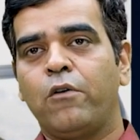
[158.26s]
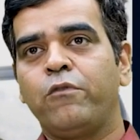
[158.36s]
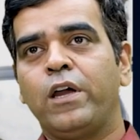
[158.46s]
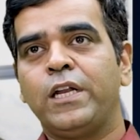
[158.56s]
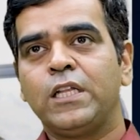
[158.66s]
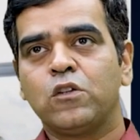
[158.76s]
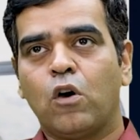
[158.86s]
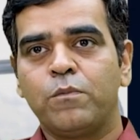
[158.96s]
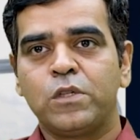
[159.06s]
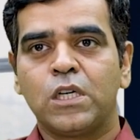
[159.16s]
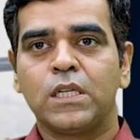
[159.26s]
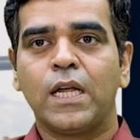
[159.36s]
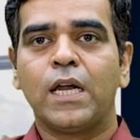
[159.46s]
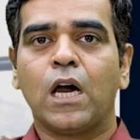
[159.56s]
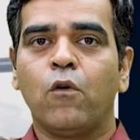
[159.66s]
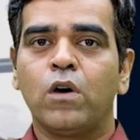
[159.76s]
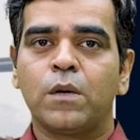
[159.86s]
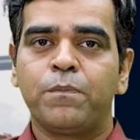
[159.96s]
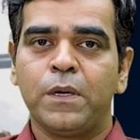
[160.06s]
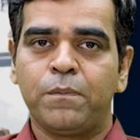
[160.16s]
It is observed that our
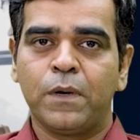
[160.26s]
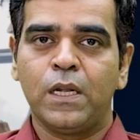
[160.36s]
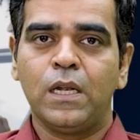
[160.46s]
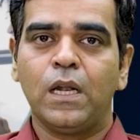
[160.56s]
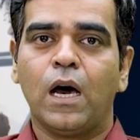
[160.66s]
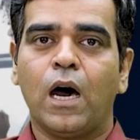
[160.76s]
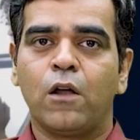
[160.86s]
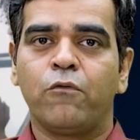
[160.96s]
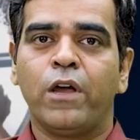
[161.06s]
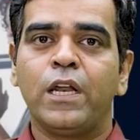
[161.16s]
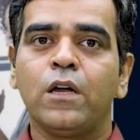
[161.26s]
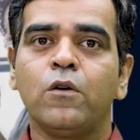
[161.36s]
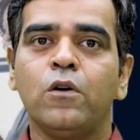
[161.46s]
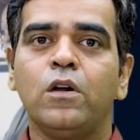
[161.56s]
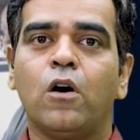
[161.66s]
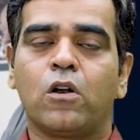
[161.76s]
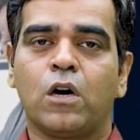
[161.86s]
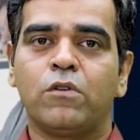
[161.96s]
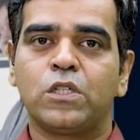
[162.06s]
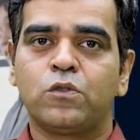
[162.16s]
people are very good, or
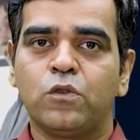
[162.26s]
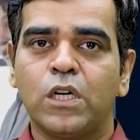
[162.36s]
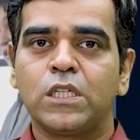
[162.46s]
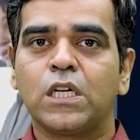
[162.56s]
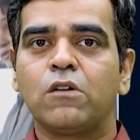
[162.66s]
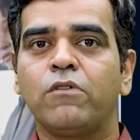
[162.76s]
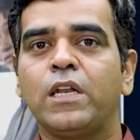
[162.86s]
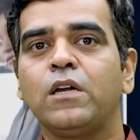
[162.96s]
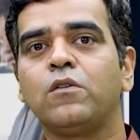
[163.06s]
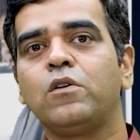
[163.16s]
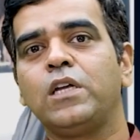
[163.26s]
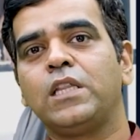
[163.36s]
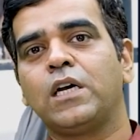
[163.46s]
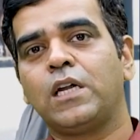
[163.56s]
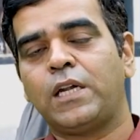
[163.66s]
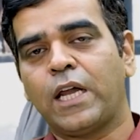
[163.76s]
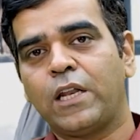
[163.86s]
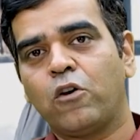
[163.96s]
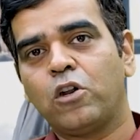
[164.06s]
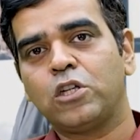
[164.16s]
our students are very good in
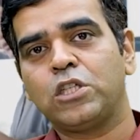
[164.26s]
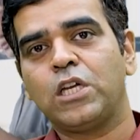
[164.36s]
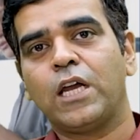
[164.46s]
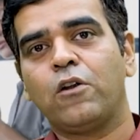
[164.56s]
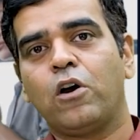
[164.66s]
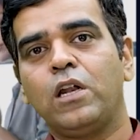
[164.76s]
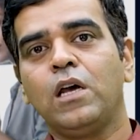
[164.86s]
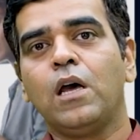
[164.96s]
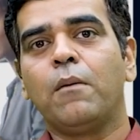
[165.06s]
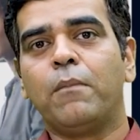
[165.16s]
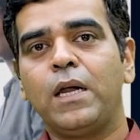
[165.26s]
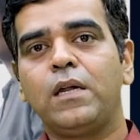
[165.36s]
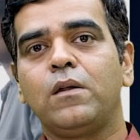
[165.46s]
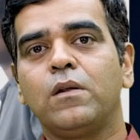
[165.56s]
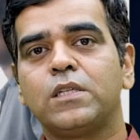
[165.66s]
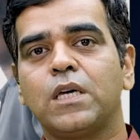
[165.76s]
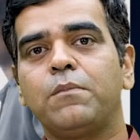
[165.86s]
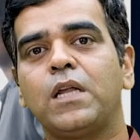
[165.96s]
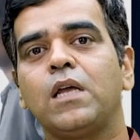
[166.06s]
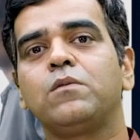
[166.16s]
technology and all, but
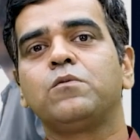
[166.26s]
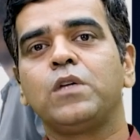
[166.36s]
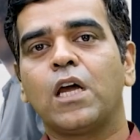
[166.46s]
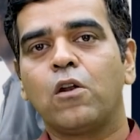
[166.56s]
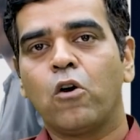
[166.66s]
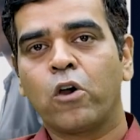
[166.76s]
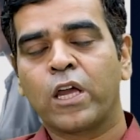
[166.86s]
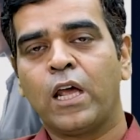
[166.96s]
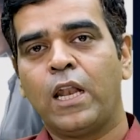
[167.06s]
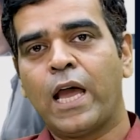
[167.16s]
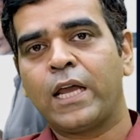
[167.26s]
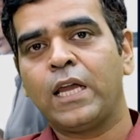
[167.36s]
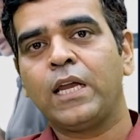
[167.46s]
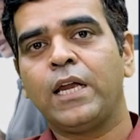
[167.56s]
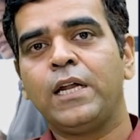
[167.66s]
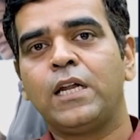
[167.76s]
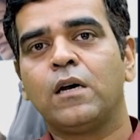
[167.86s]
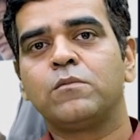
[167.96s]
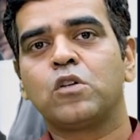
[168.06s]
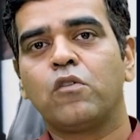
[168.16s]
sometimes we are lagging in
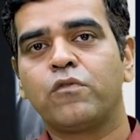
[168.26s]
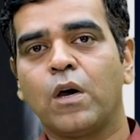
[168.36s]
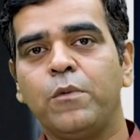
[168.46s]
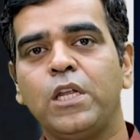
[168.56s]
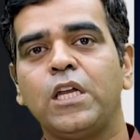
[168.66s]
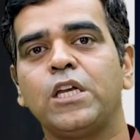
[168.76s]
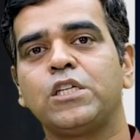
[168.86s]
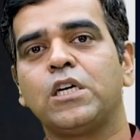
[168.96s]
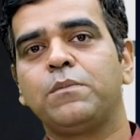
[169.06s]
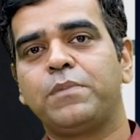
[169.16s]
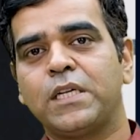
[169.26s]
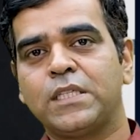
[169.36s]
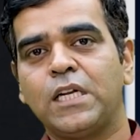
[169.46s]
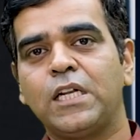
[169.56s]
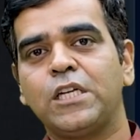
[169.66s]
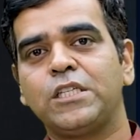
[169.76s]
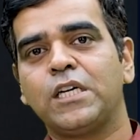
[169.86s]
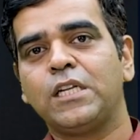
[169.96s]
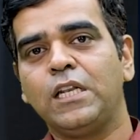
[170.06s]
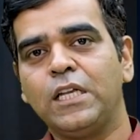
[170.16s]
terms of communication, presentation,